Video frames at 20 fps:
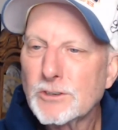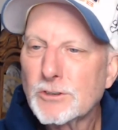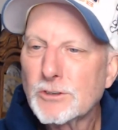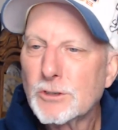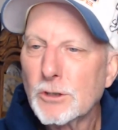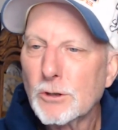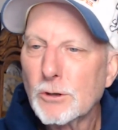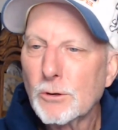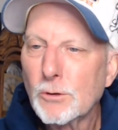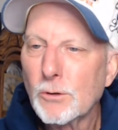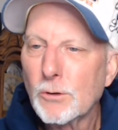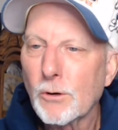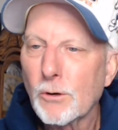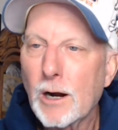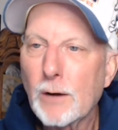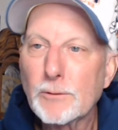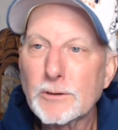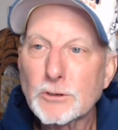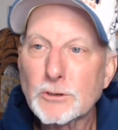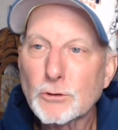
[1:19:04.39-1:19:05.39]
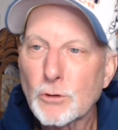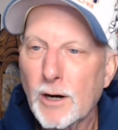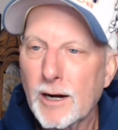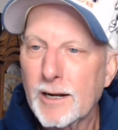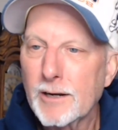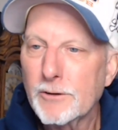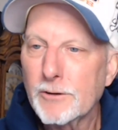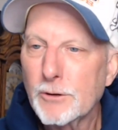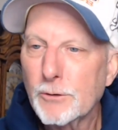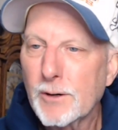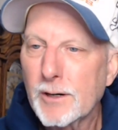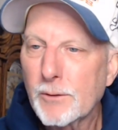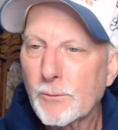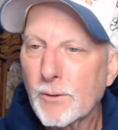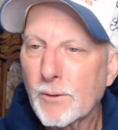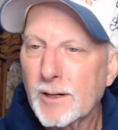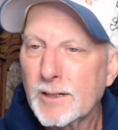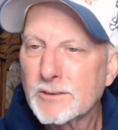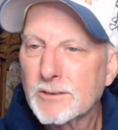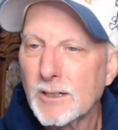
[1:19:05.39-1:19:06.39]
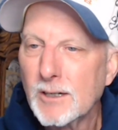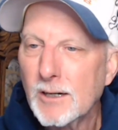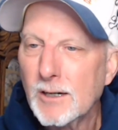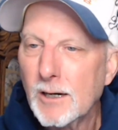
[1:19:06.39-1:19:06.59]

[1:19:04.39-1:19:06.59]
do, or I always try and do anyways.